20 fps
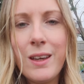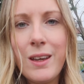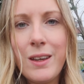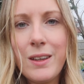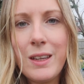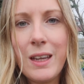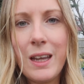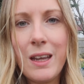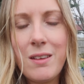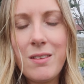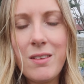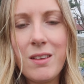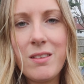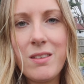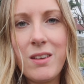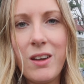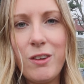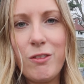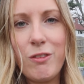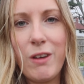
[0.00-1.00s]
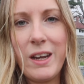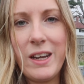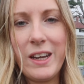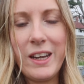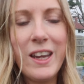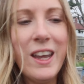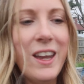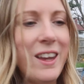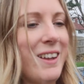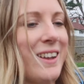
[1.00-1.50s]
Okay, so it started
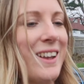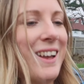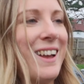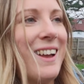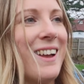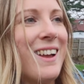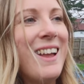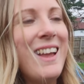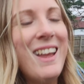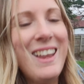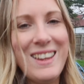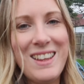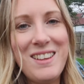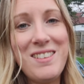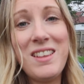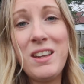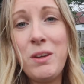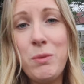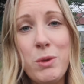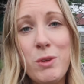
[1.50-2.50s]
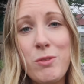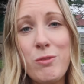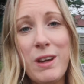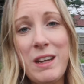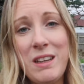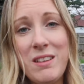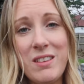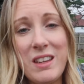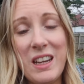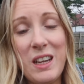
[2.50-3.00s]
raining. They said it wouldn't
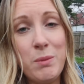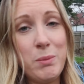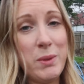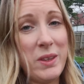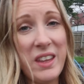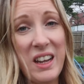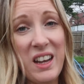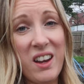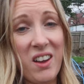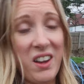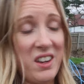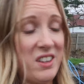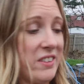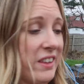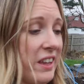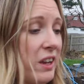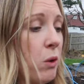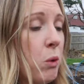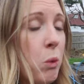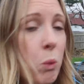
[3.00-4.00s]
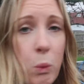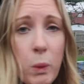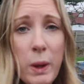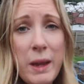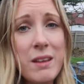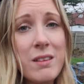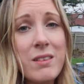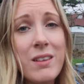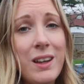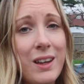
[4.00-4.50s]
rain today, but they lied. They
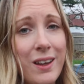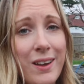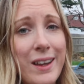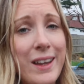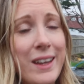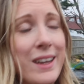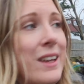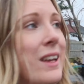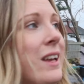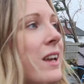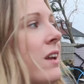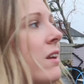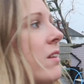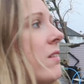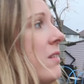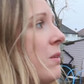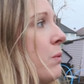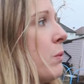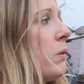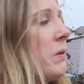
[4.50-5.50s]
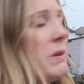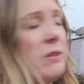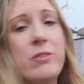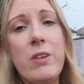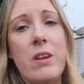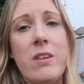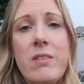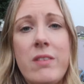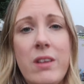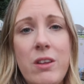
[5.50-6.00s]
always lie. So what we've
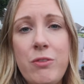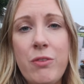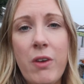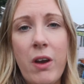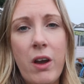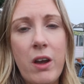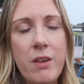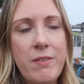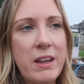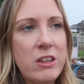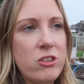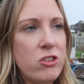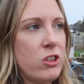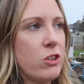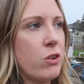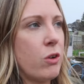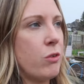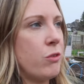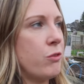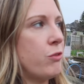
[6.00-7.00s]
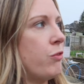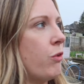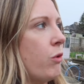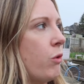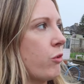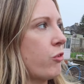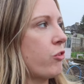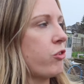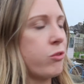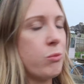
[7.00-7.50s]
done so far, I've actually gone
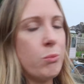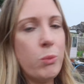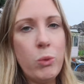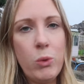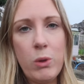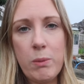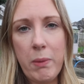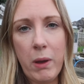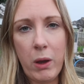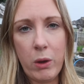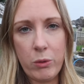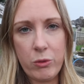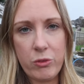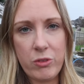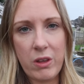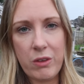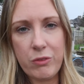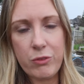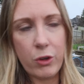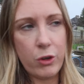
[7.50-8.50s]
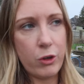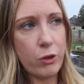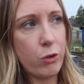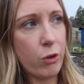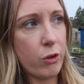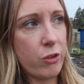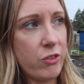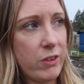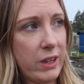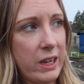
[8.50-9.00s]
for smaller poles that have gone
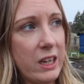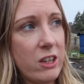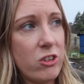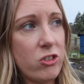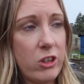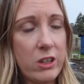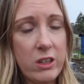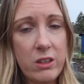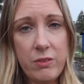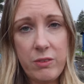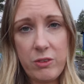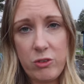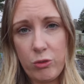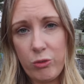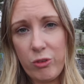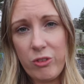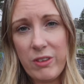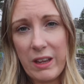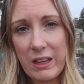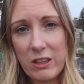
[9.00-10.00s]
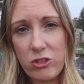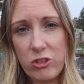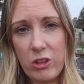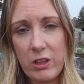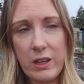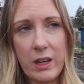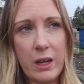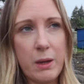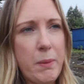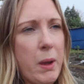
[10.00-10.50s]
across each individual
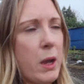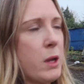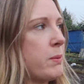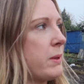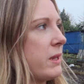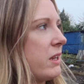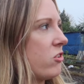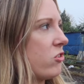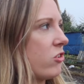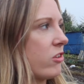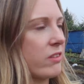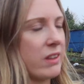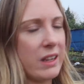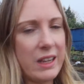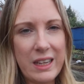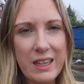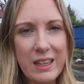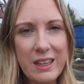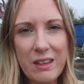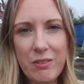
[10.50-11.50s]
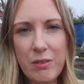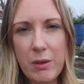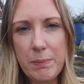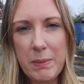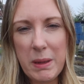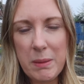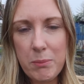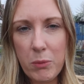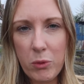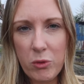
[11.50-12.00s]
section, and I'm hoping it's just gonna give it a
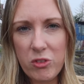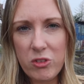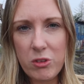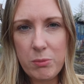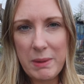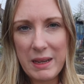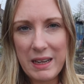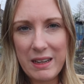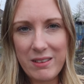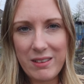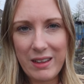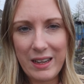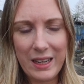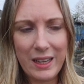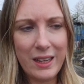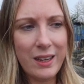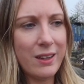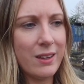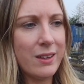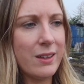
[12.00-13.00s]
bit more stability.